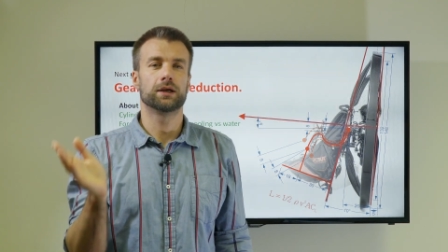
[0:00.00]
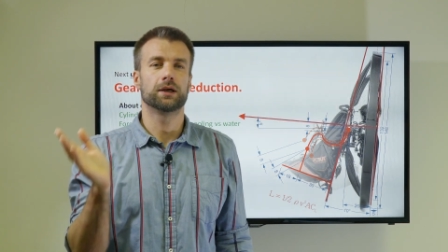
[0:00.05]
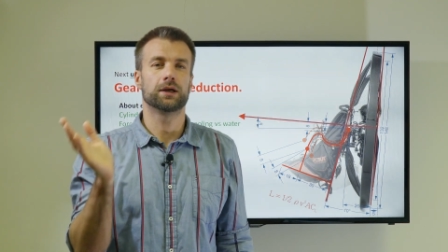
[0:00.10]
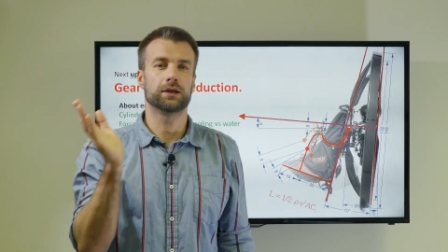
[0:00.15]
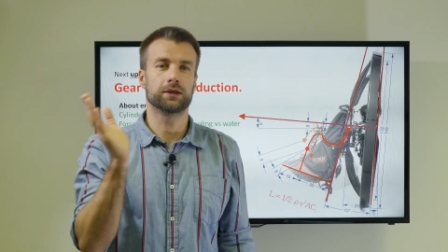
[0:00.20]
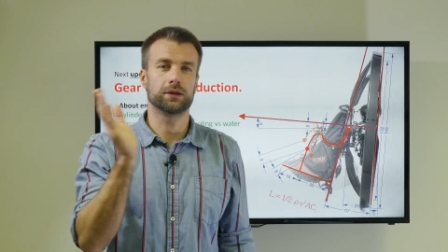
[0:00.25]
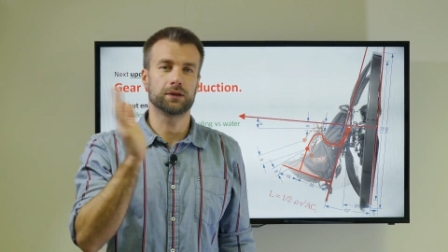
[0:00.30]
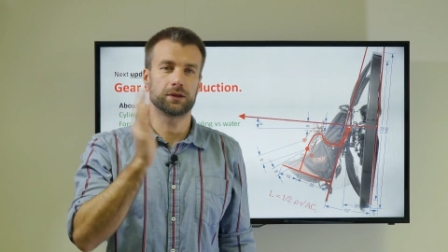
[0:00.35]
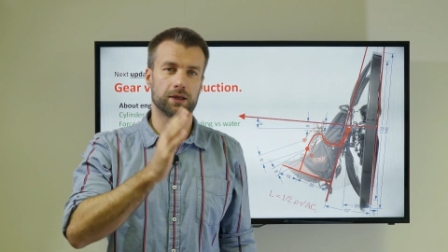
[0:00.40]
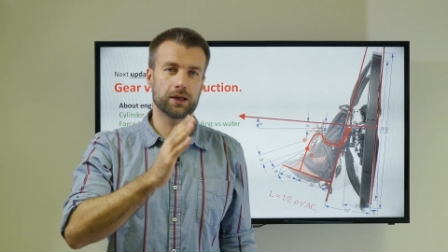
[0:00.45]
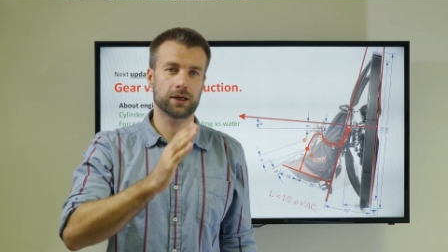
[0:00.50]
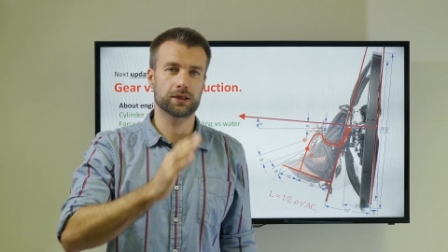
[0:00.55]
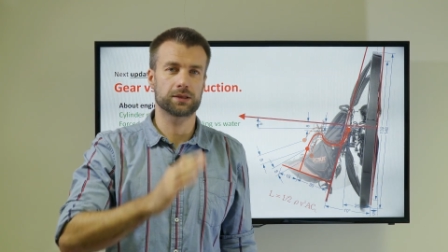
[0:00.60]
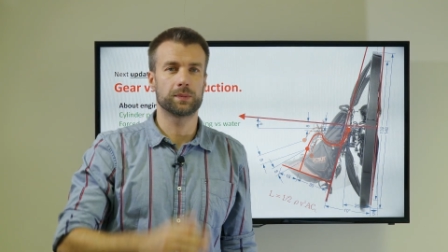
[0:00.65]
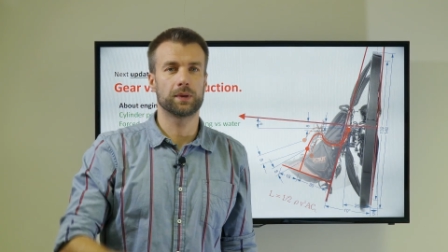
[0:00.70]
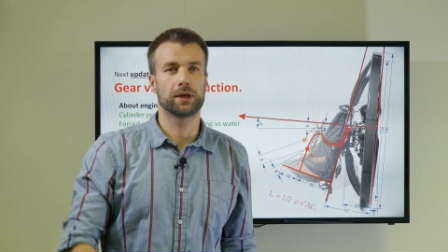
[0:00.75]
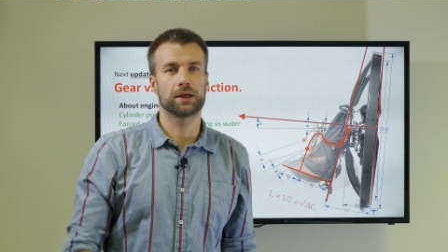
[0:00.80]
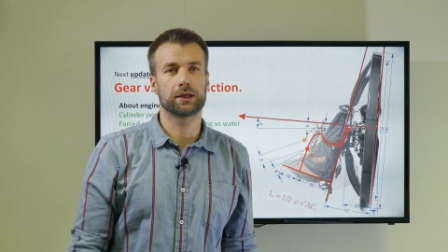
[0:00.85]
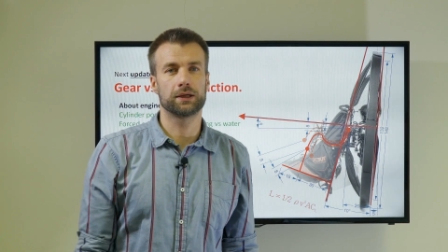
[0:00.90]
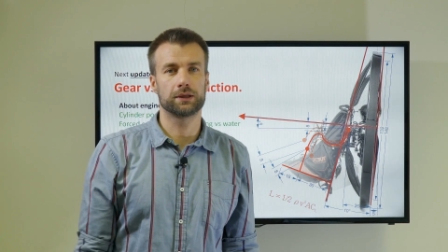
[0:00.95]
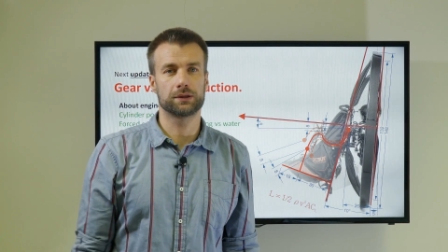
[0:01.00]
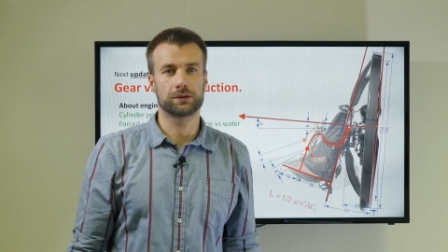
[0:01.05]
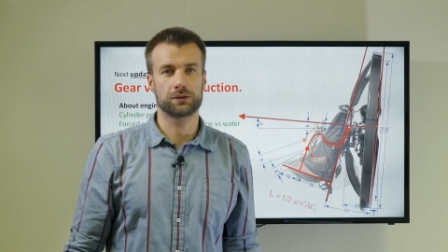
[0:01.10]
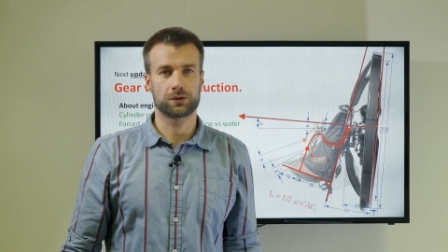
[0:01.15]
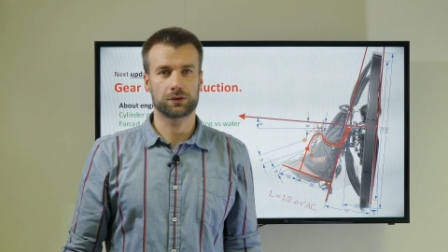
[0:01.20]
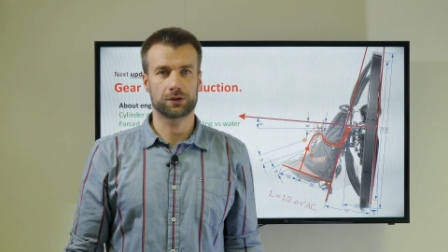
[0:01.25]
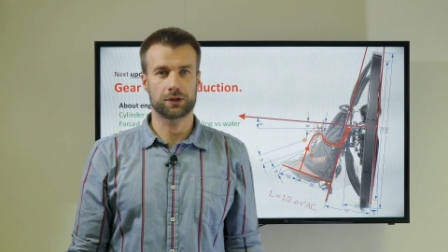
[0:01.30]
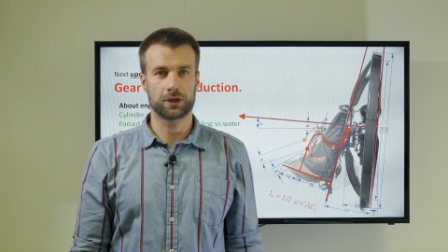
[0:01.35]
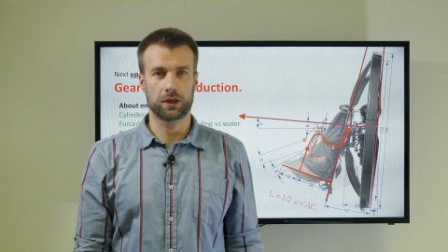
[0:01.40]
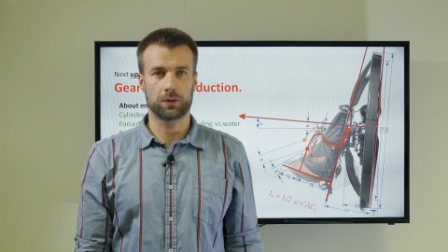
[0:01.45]
and it gets back into
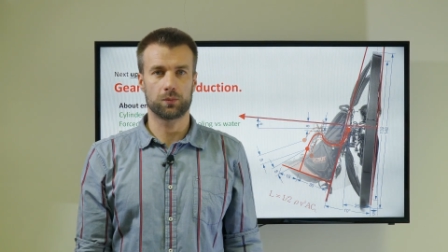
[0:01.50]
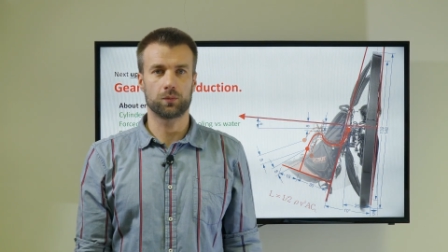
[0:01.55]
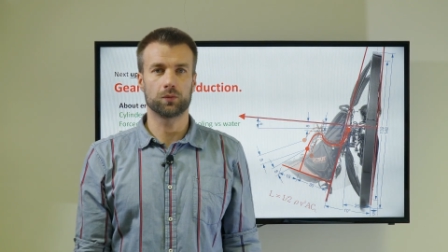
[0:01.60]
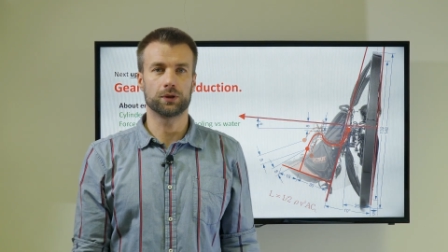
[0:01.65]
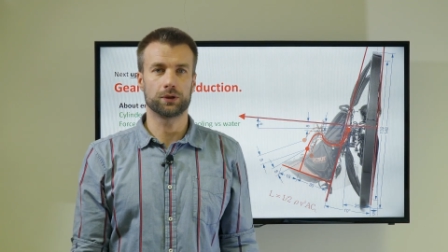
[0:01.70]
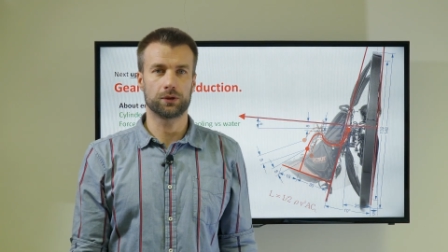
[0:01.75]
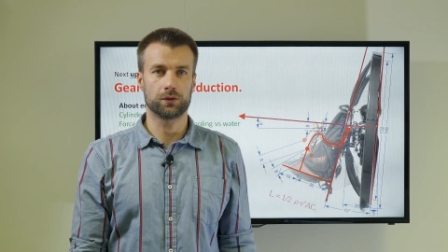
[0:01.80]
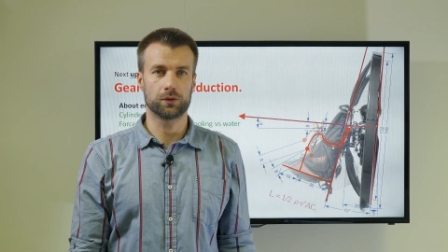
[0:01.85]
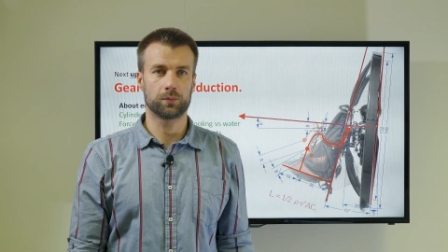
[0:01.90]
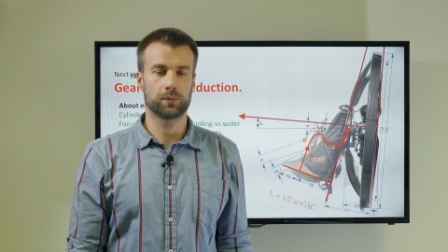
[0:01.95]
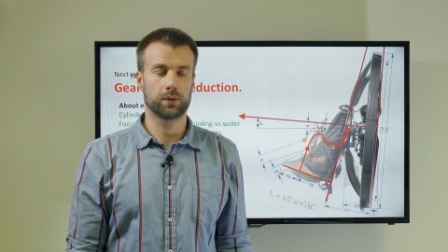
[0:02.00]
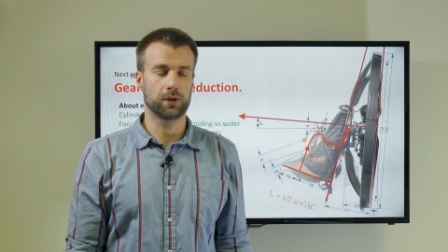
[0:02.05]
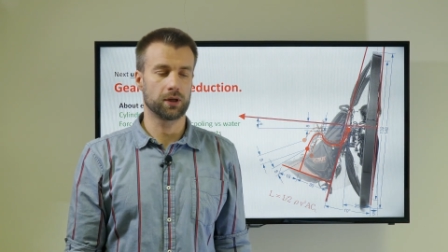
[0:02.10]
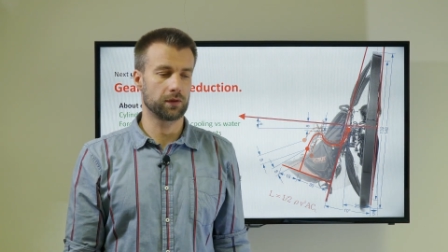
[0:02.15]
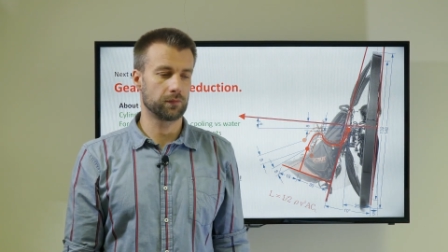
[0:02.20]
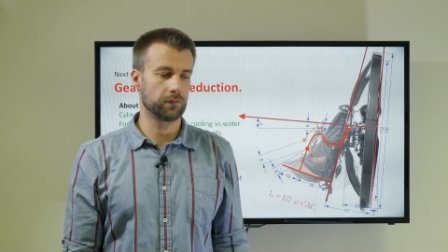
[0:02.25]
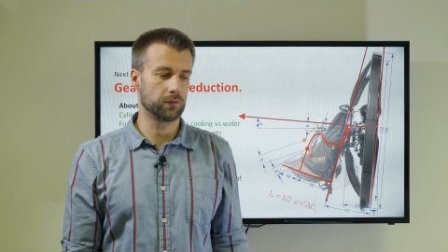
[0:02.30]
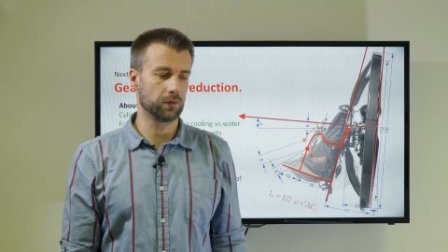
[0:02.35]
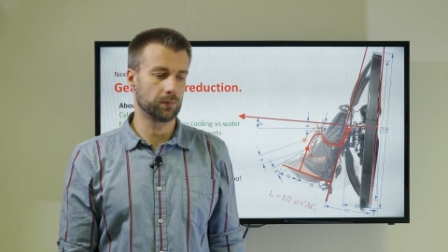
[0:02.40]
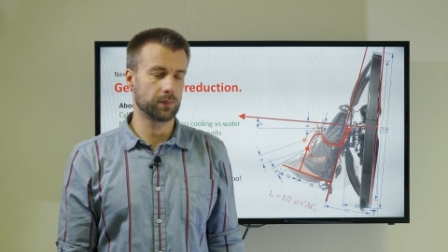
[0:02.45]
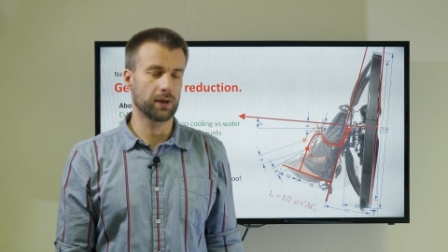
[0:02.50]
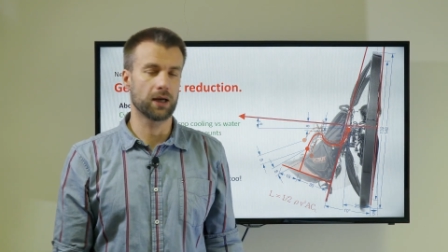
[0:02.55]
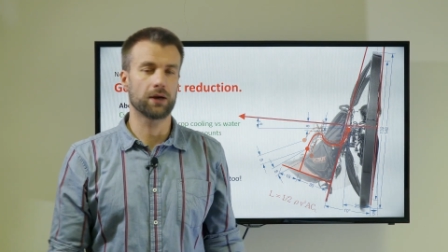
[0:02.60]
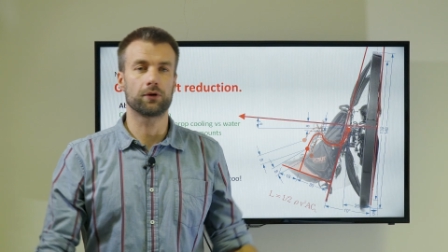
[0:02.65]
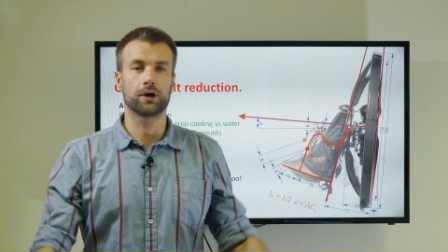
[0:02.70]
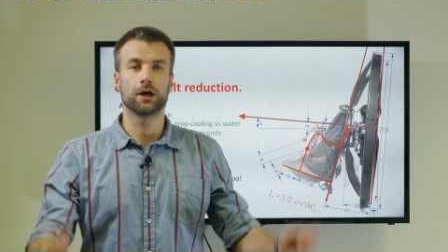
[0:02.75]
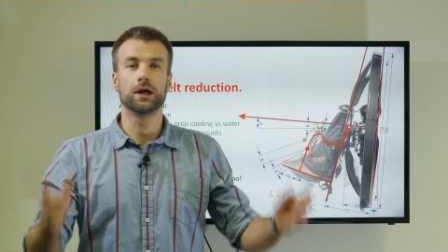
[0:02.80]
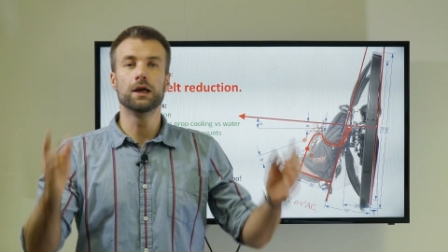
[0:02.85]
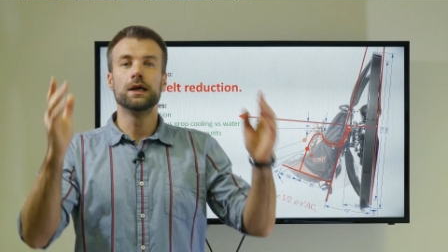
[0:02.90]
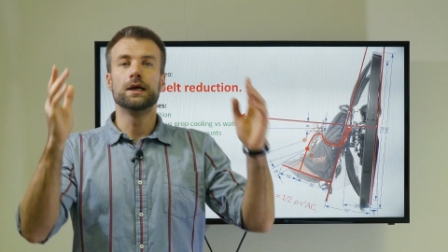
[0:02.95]
shape when you apply full
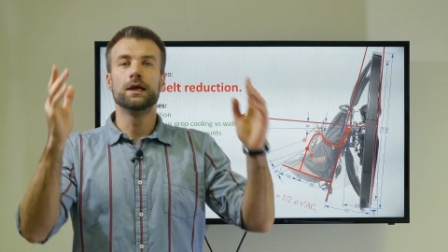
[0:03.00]
power.